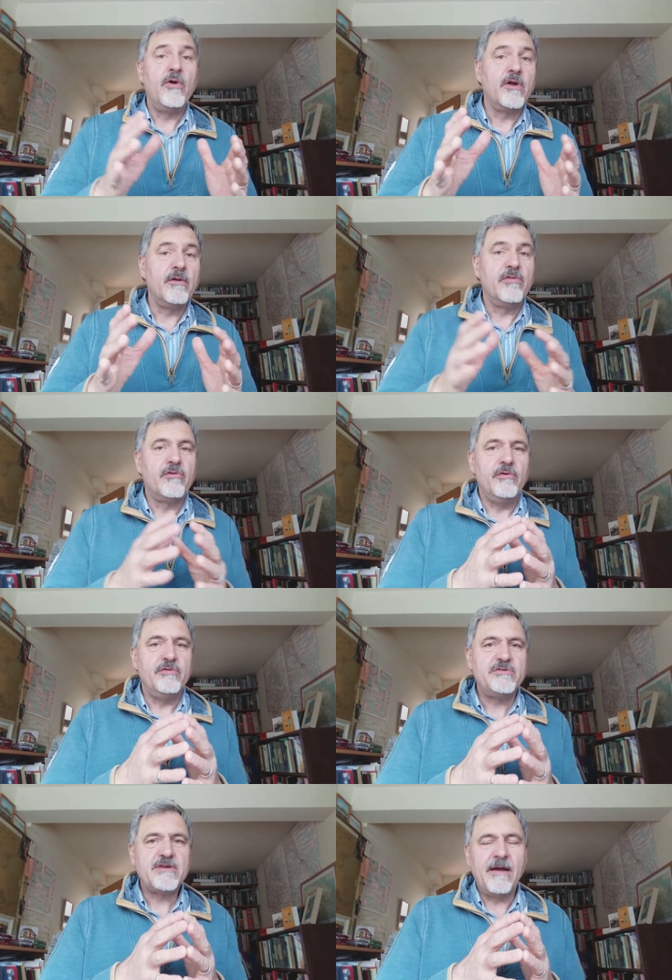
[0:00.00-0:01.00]
and going through
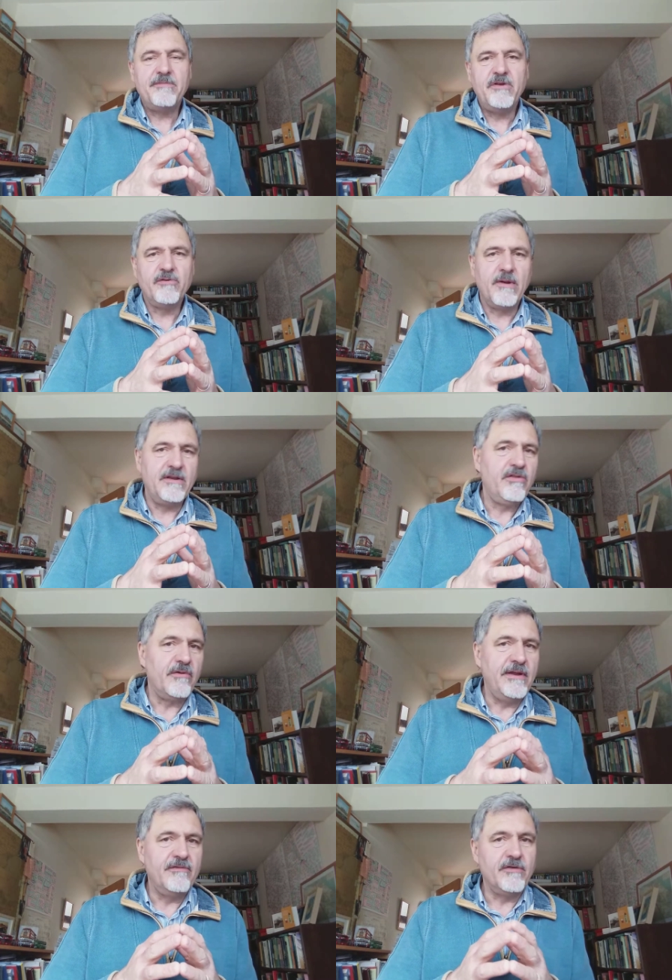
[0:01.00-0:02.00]
to chapter
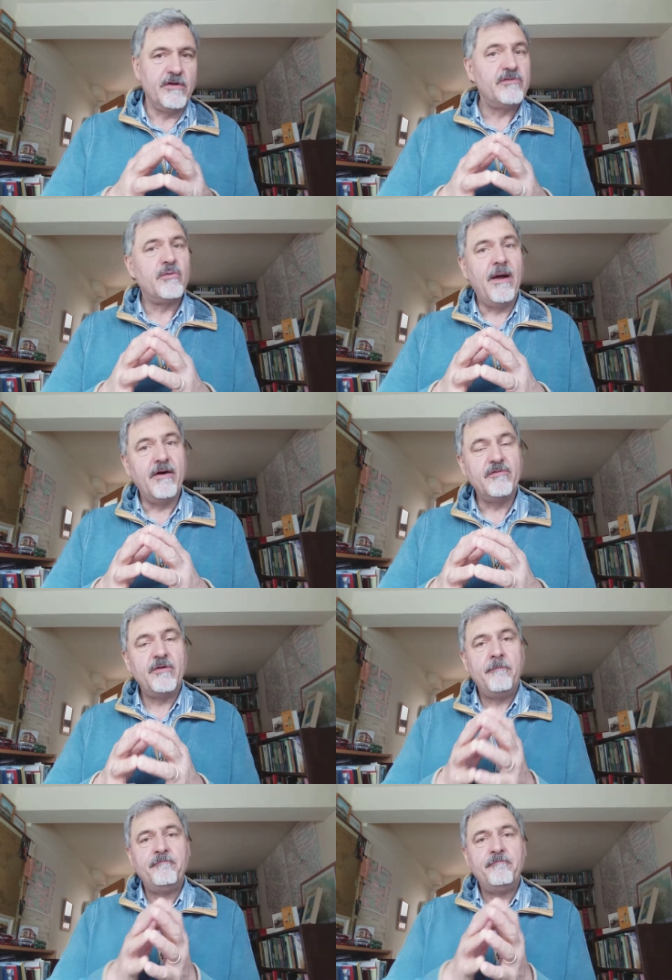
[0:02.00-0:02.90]
23 and verse 12.